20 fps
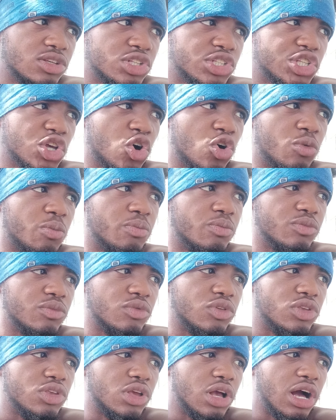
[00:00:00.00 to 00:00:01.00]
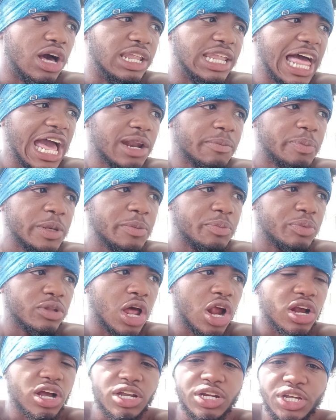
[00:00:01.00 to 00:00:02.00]
So a lot of
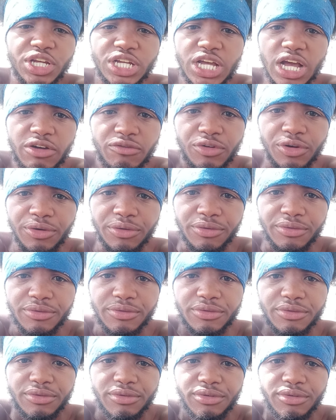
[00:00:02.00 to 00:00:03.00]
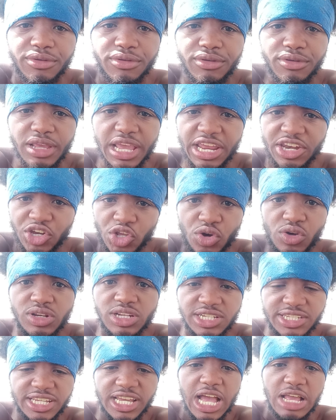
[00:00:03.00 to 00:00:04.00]
people are undercover. And during
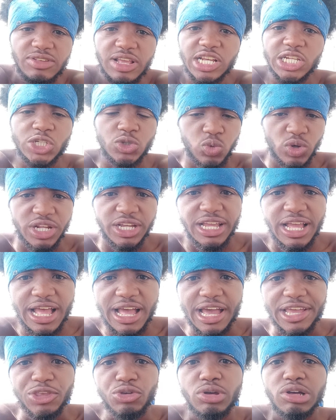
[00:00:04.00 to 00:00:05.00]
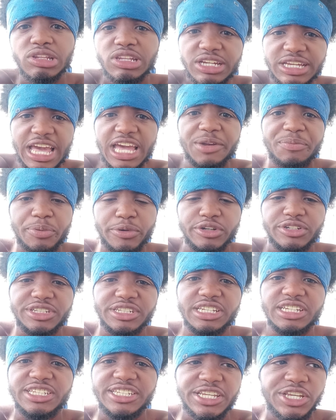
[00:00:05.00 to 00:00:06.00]
these times, I swear to God, you can look at a
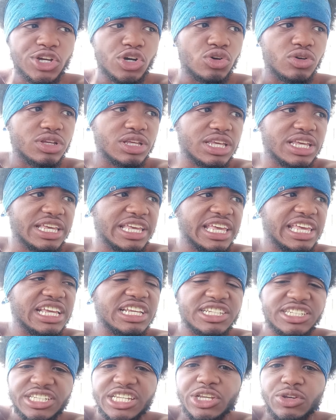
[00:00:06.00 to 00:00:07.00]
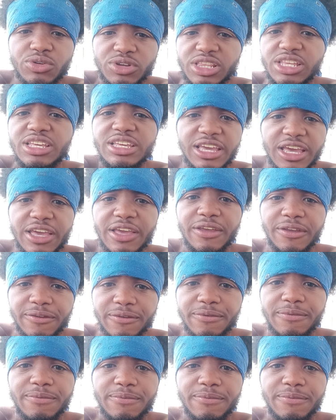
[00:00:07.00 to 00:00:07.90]
person and tell he's secretly gay.